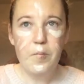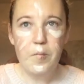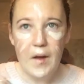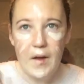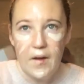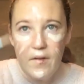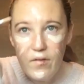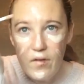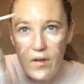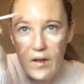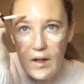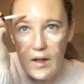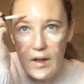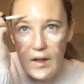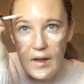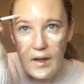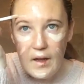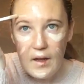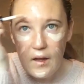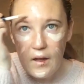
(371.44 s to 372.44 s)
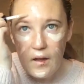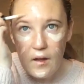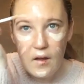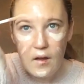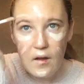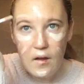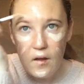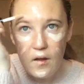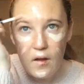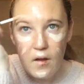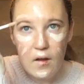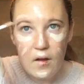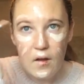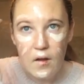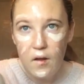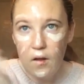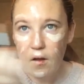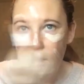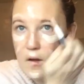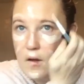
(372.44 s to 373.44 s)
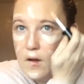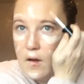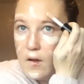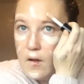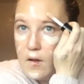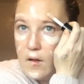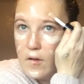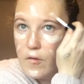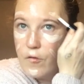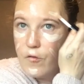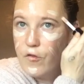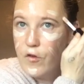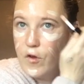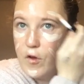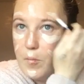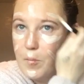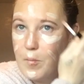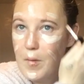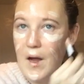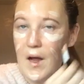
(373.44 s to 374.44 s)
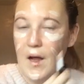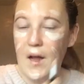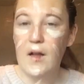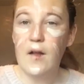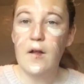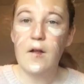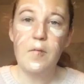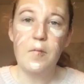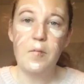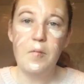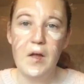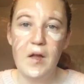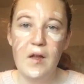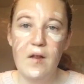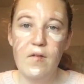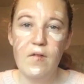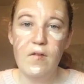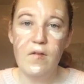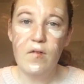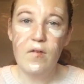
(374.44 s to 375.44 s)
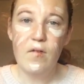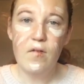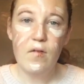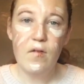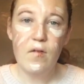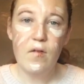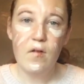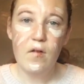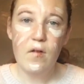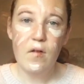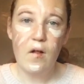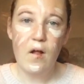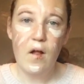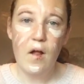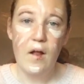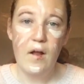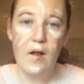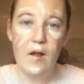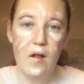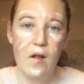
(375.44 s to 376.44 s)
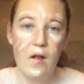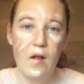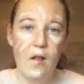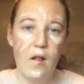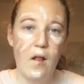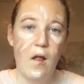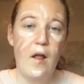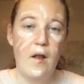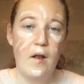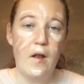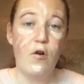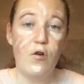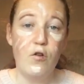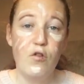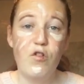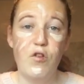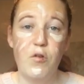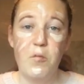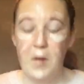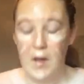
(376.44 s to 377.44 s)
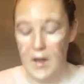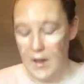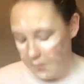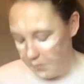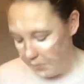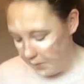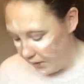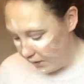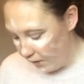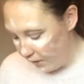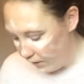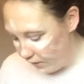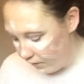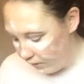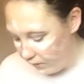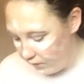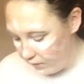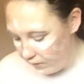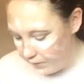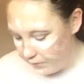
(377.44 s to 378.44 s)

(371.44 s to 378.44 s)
Basically, the food bank means a lot to me because